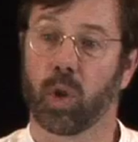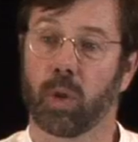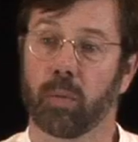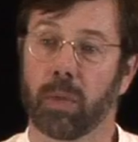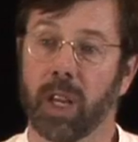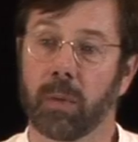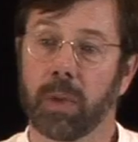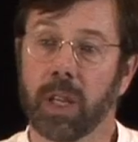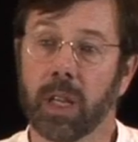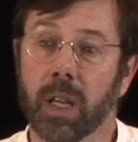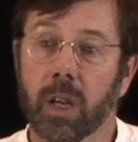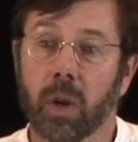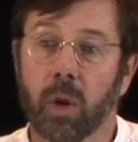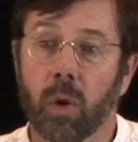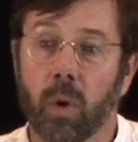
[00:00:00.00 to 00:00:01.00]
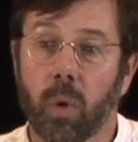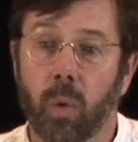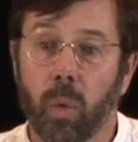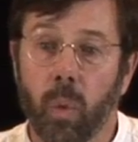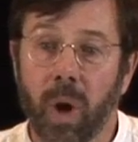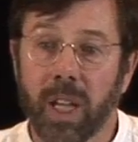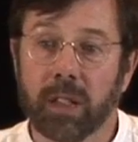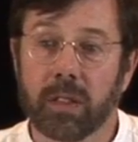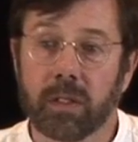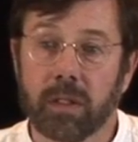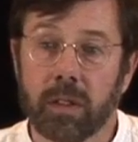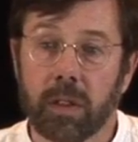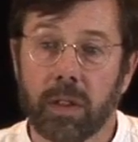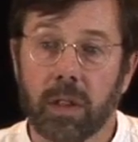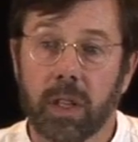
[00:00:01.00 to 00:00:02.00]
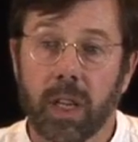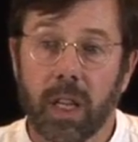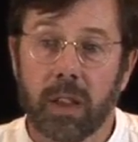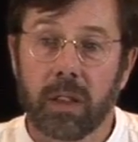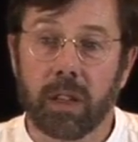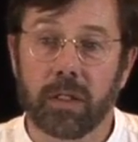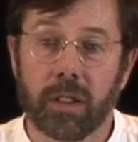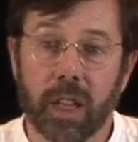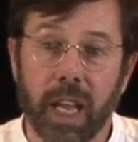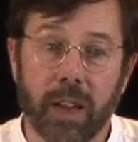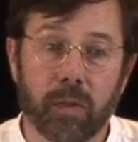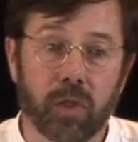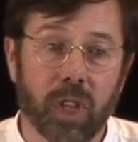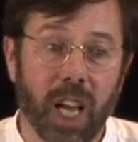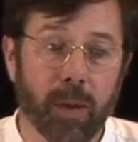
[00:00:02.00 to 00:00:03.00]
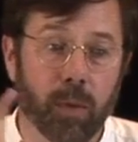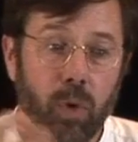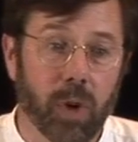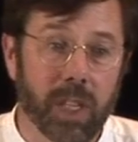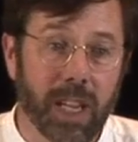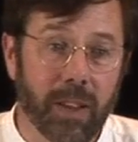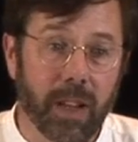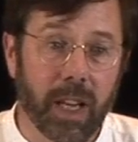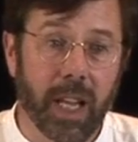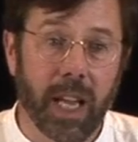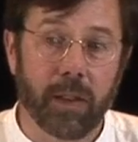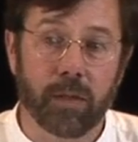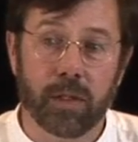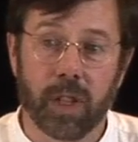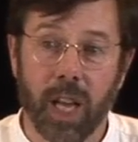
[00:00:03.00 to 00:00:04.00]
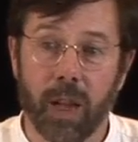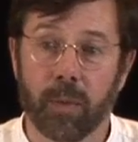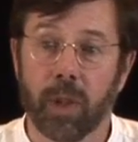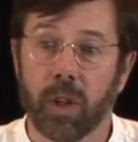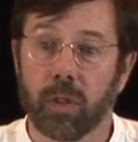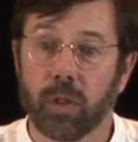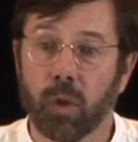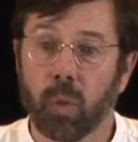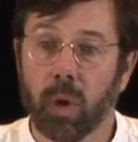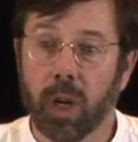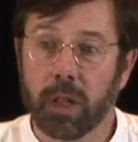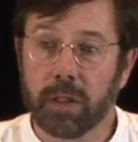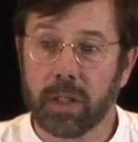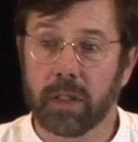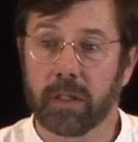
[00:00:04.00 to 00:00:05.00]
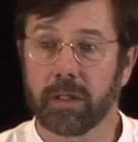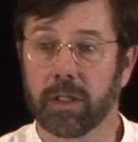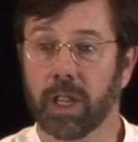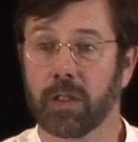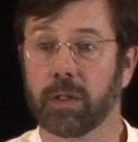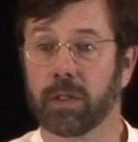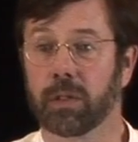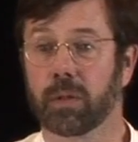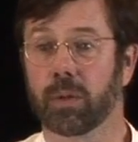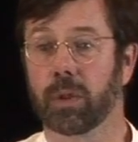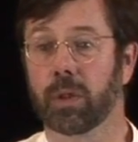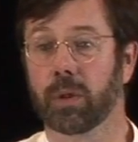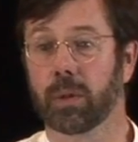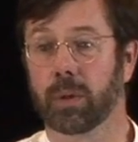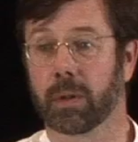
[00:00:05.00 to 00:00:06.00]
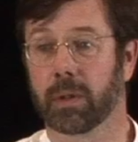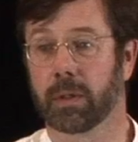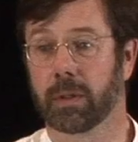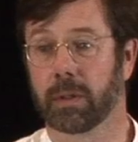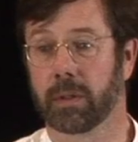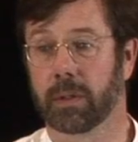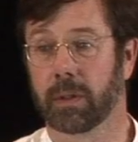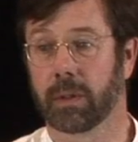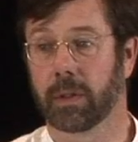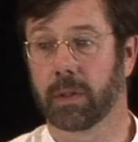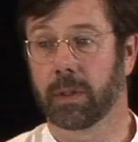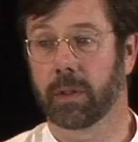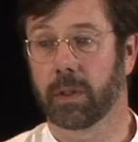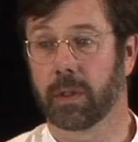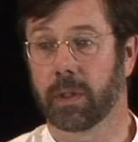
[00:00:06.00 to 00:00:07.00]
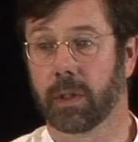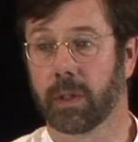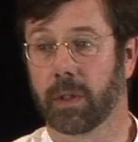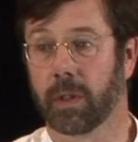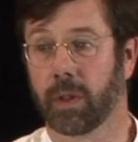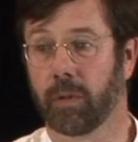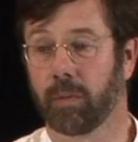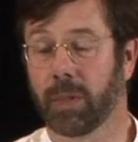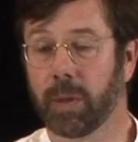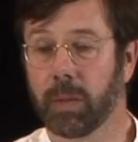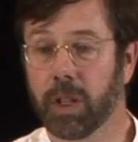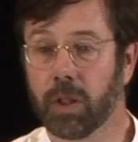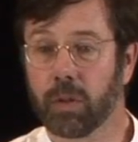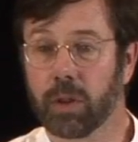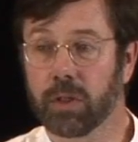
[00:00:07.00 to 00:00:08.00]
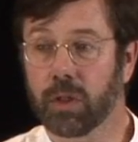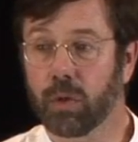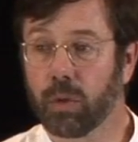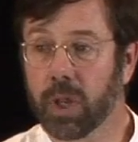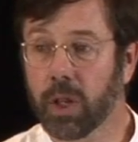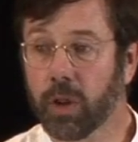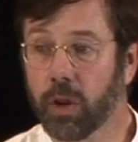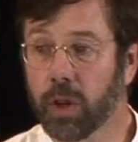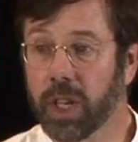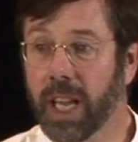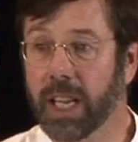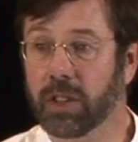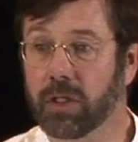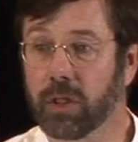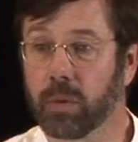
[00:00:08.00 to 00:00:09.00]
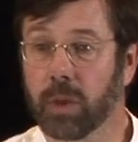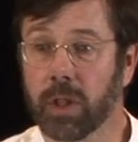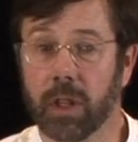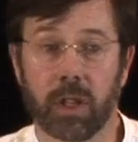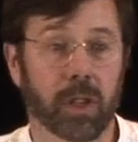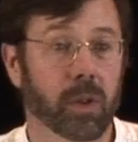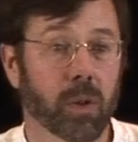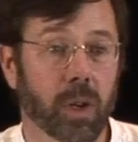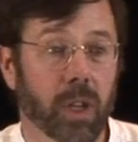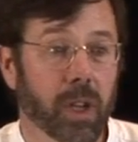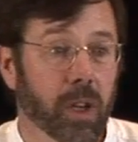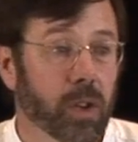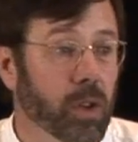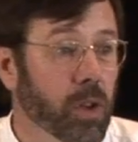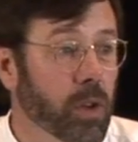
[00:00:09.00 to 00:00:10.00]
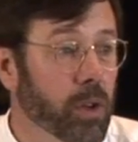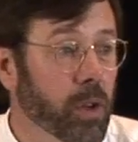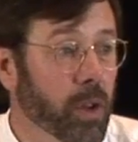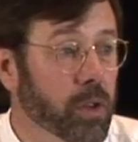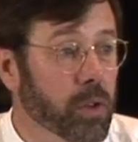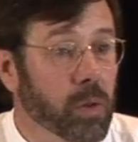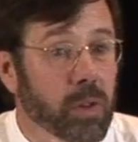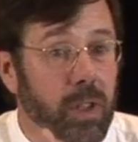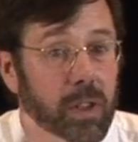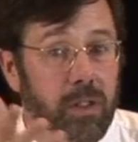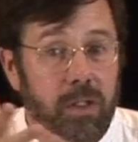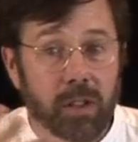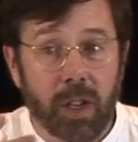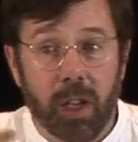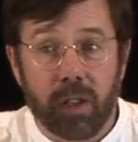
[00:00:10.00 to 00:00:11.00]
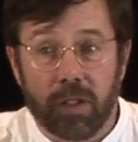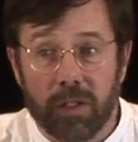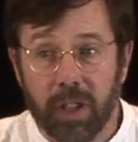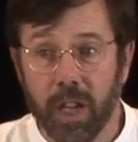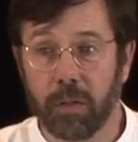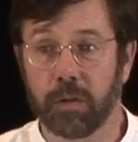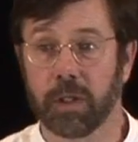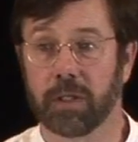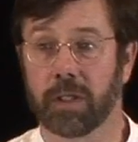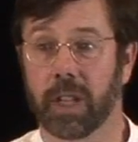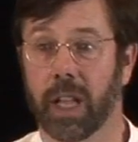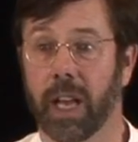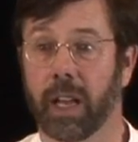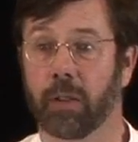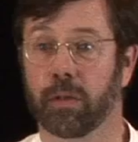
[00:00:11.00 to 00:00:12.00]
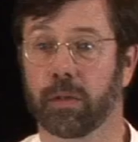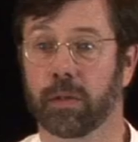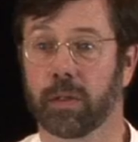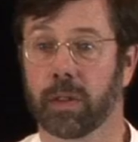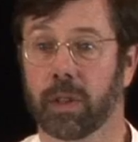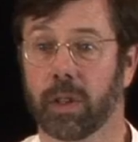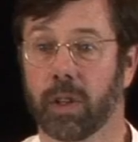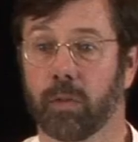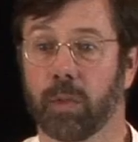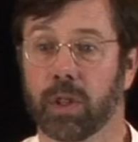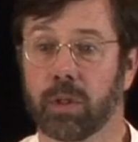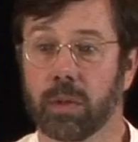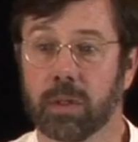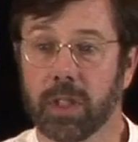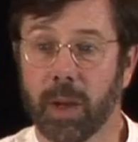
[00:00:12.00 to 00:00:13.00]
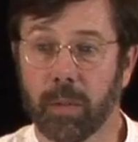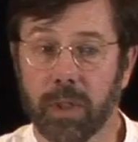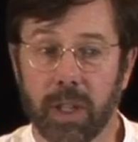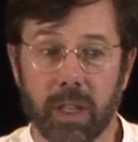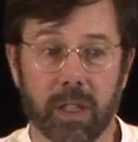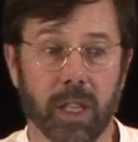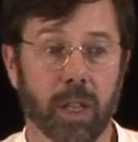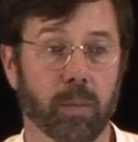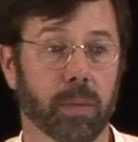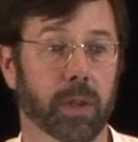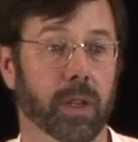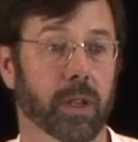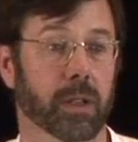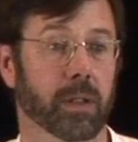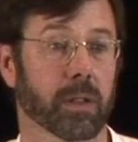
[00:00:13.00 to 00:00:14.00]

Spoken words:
Maybe once in this lifetime or another lifetime, the world did a service to you. Maybe there is a real connection within you, not to this surface life, but to something deeper.